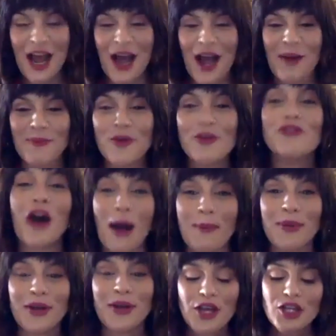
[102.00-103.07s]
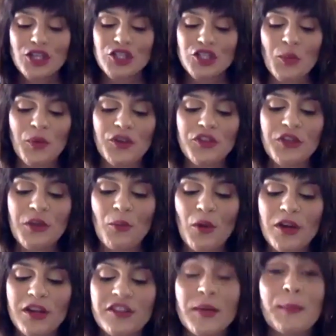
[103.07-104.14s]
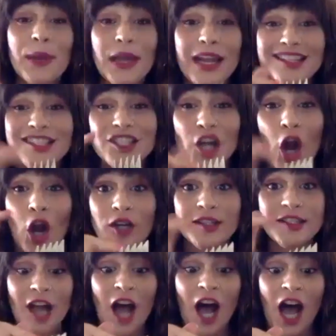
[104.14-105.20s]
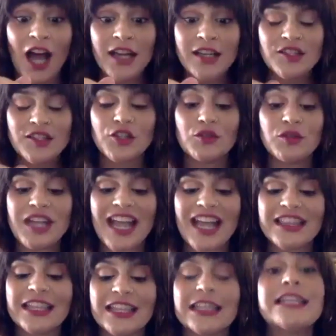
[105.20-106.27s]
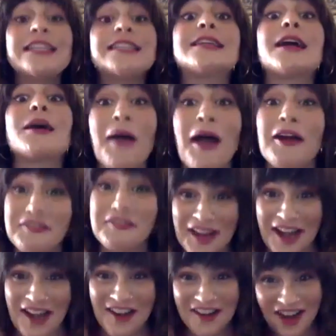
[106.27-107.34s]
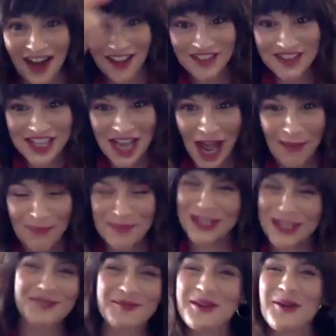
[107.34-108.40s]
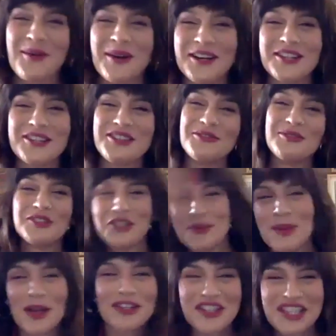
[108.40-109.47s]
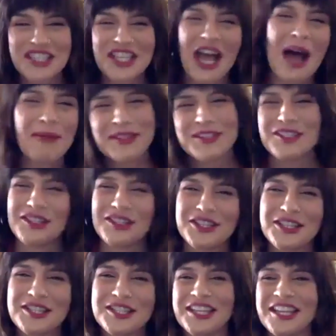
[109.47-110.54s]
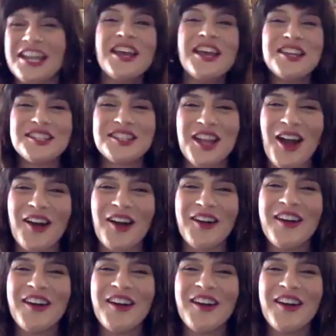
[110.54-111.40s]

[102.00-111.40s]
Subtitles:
move up. So put one of the biggest guards on, so you take the least amount of hair on the top, because we don't want to do too much of the top because you could look silly. So